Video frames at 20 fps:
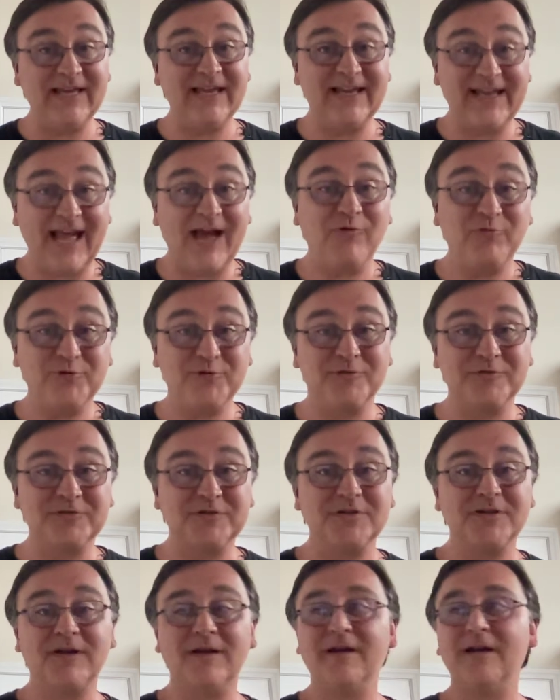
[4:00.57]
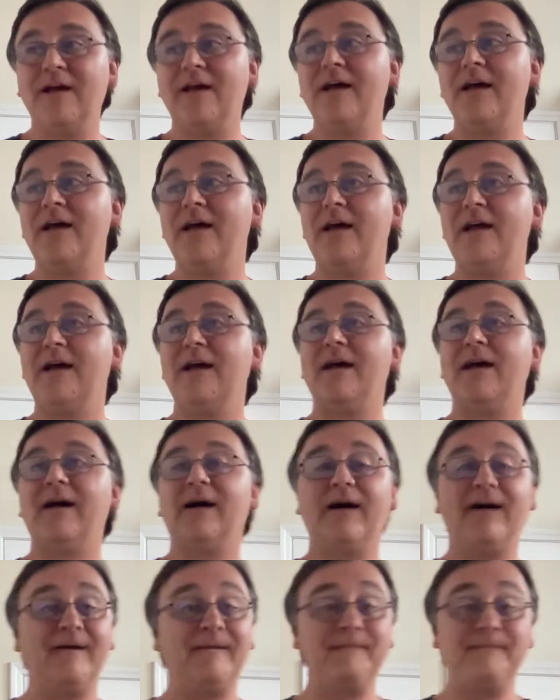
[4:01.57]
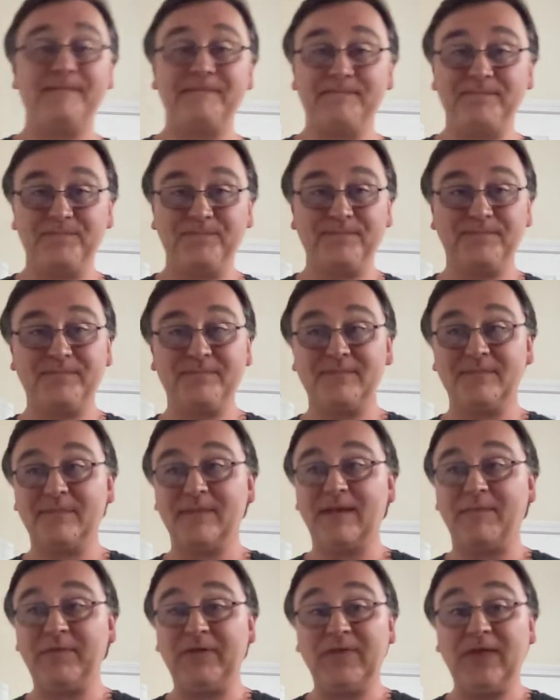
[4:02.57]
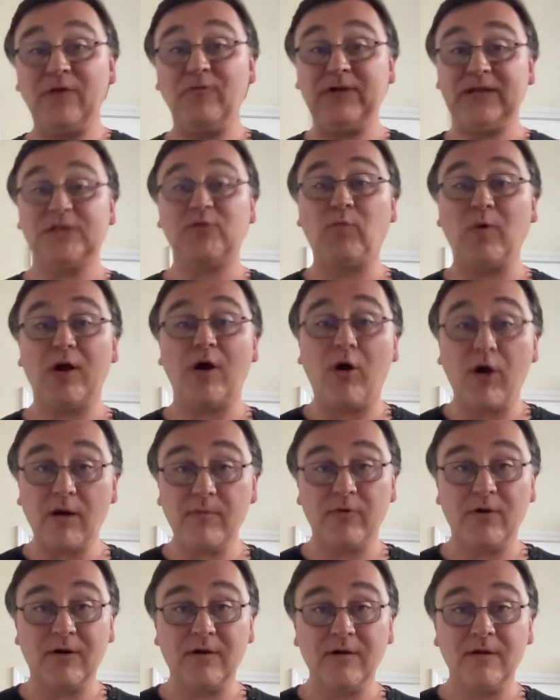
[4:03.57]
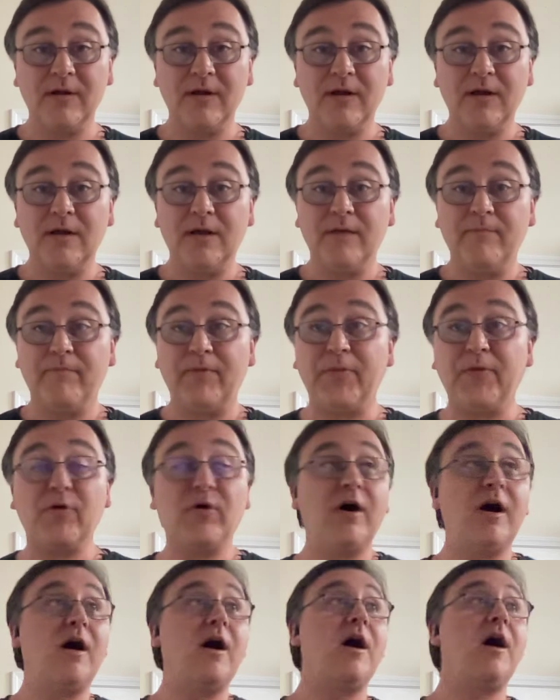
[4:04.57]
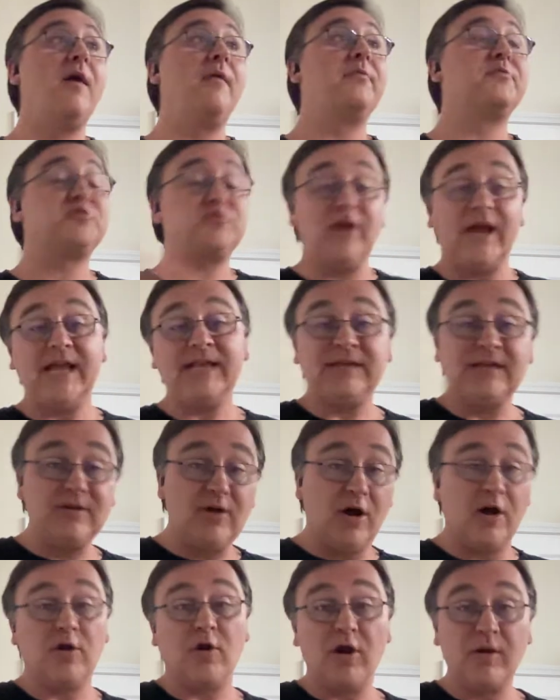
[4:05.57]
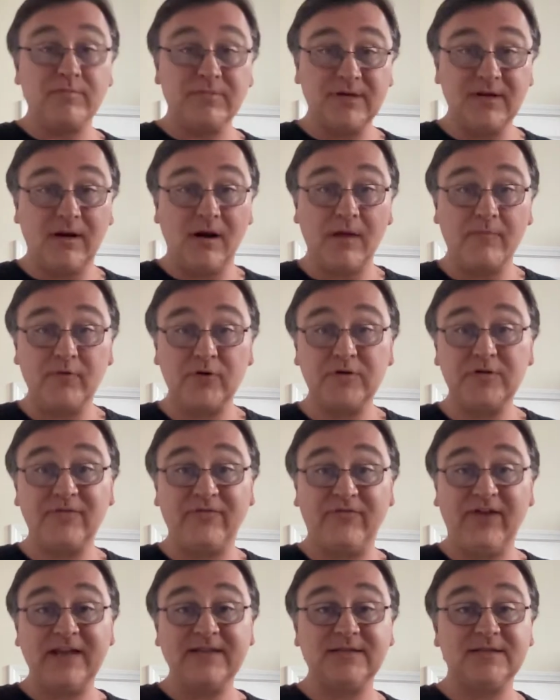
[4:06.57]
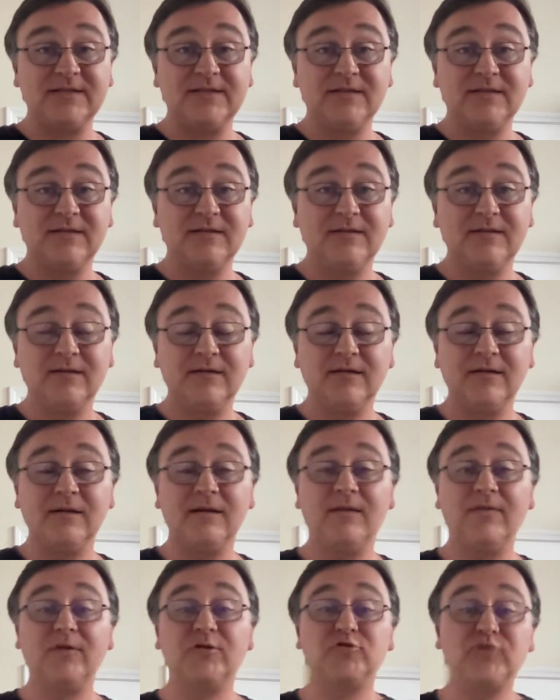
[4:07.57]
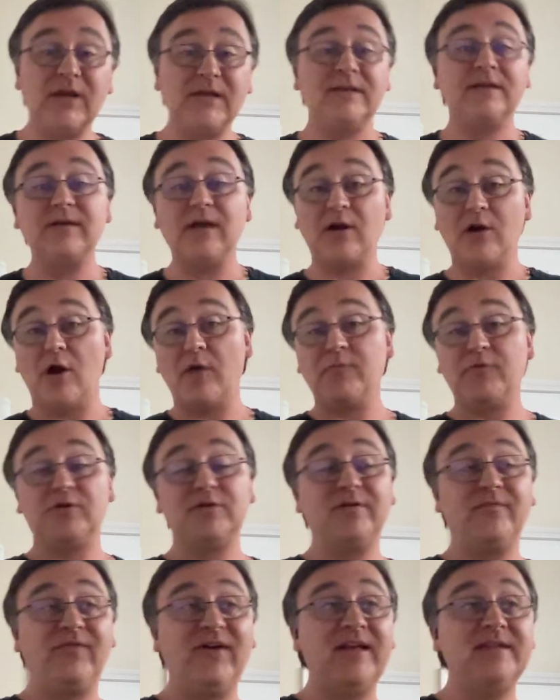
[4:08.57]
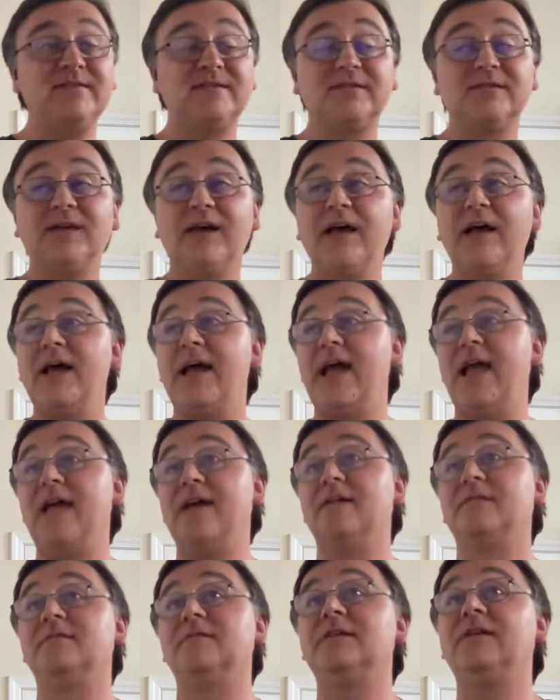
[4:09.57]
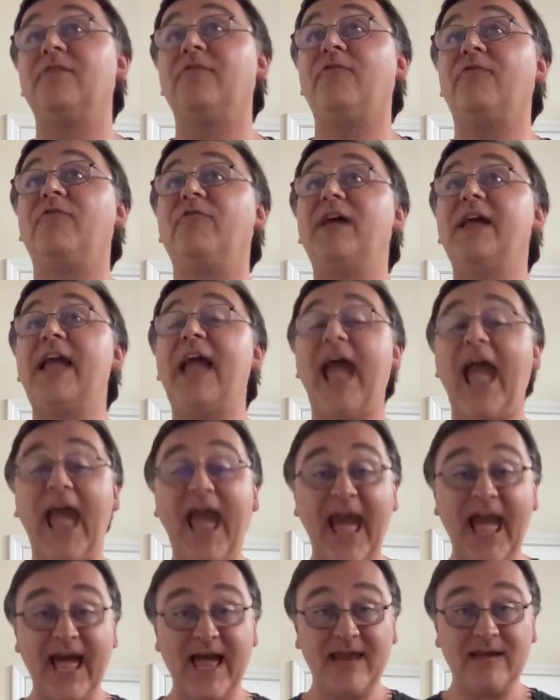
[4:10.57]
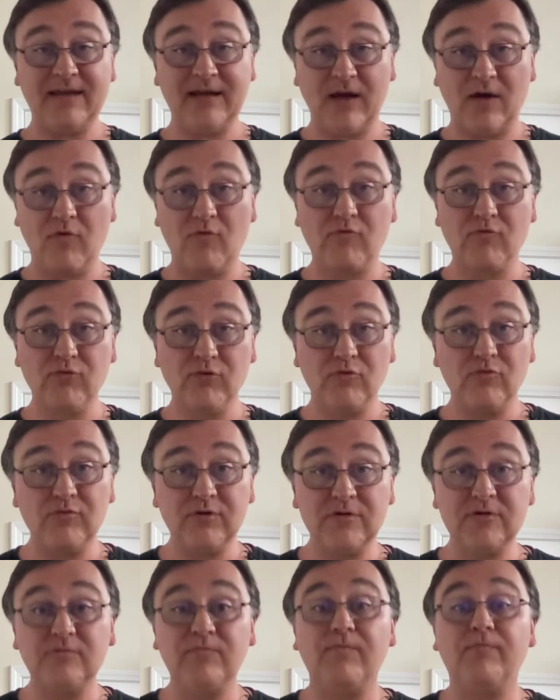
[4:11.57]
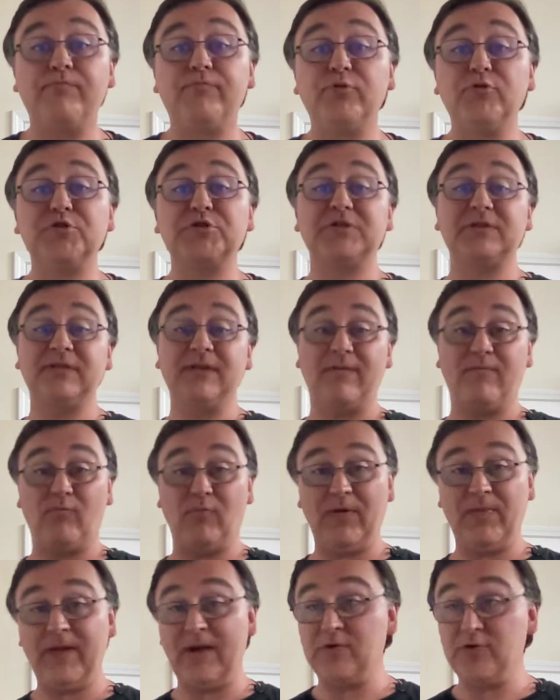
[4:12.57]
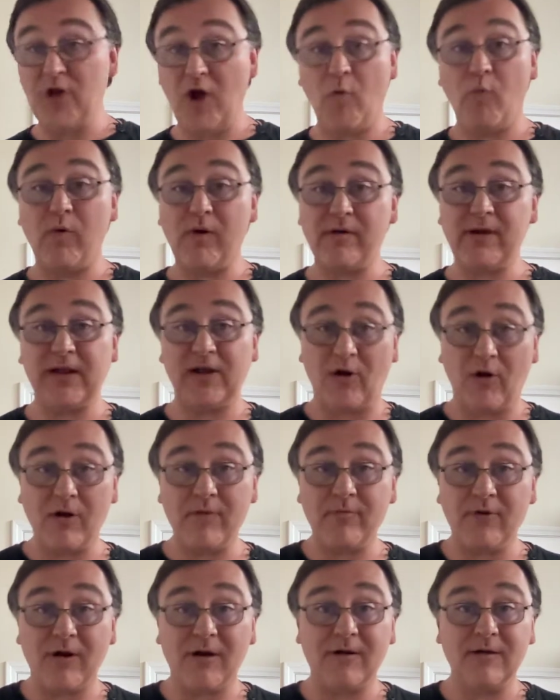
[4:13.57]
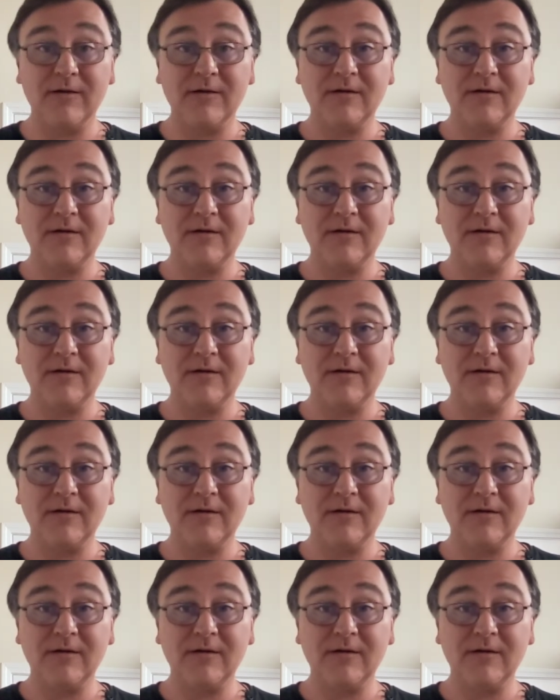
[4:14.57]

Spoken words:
encounters. I mean, they don't get to wear armor, but they're trained in armored defense. They're trained in unarmored defense, and if they had a rune to boost them when they're not wearing armor,